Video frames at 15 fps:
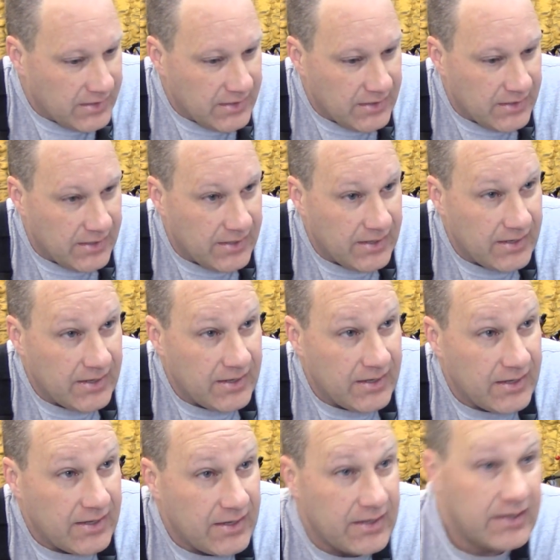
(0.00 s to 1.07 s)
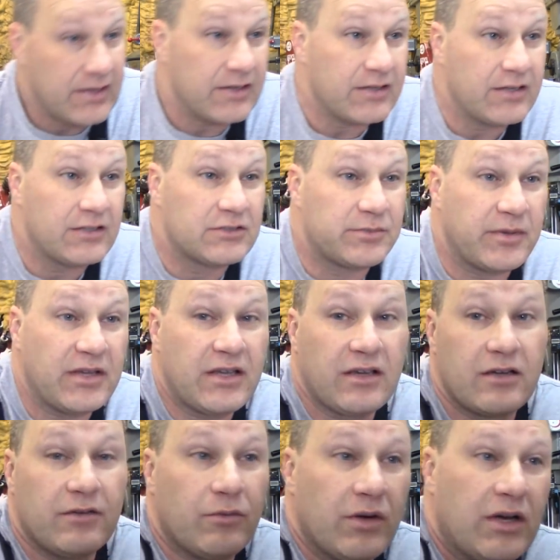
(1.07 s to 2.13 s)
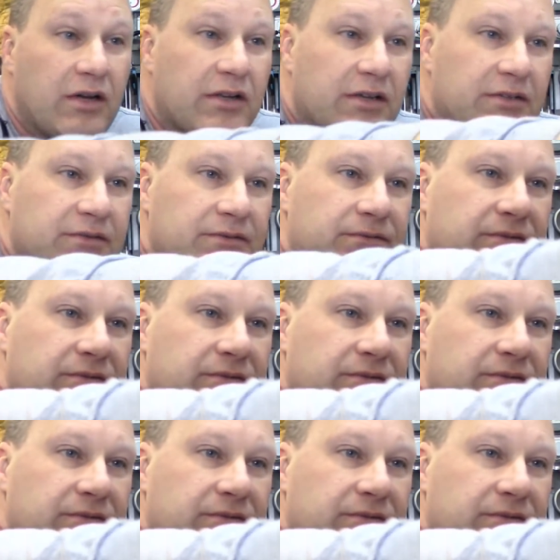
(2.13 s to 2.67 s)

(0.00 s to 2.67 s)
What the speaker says: And speaking of welding,